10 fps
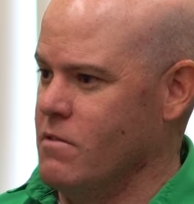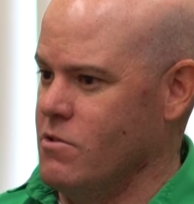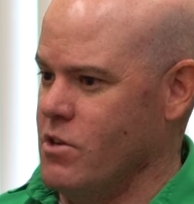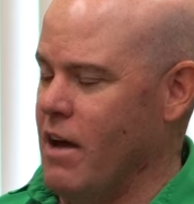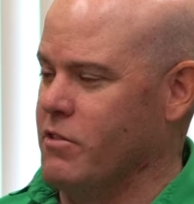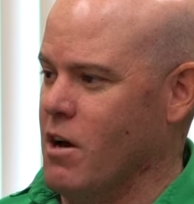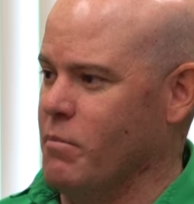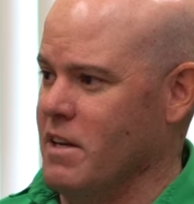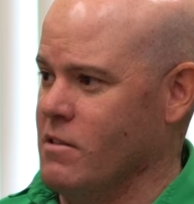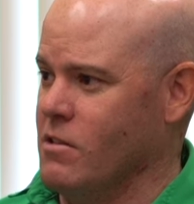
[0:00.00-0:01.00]
shaft
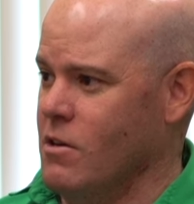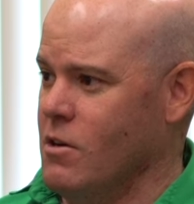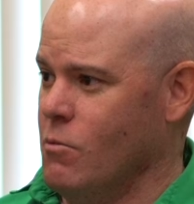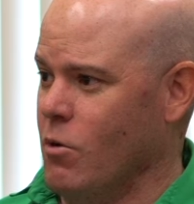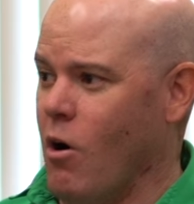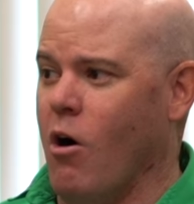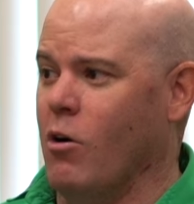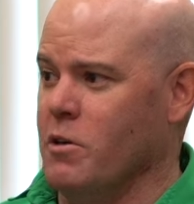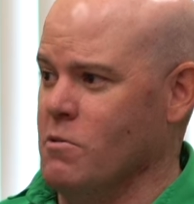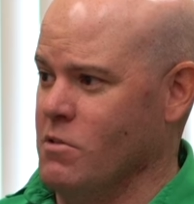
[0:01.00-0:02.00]
companies, we're
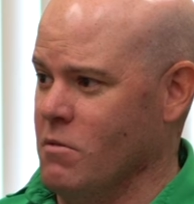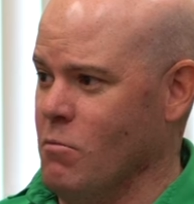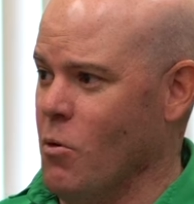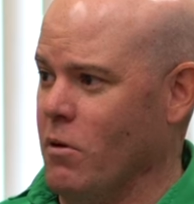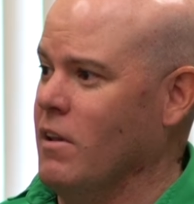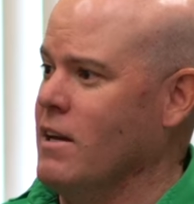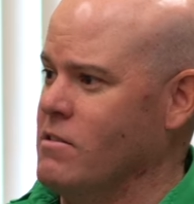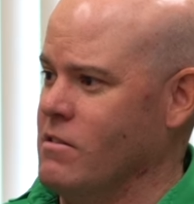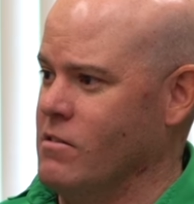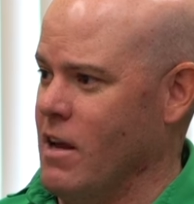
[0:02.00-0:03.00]
all using more or
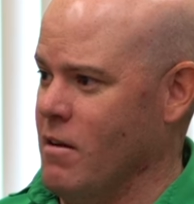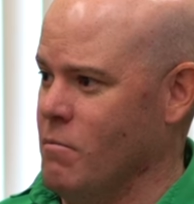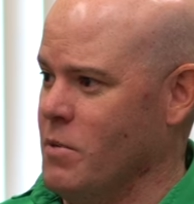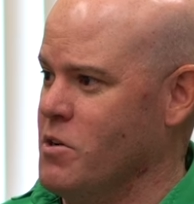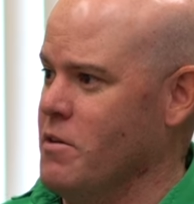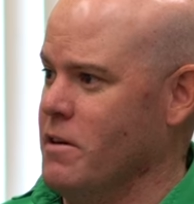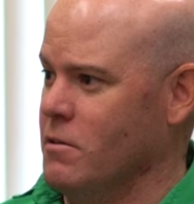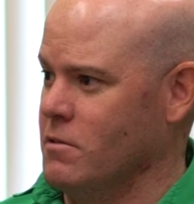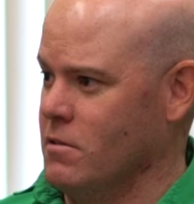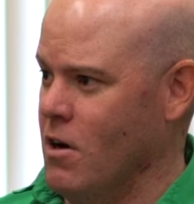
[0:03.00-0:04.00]
less the same
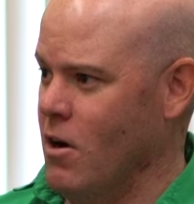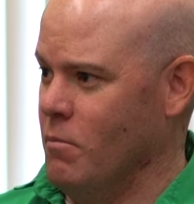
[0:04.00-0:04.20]
materials.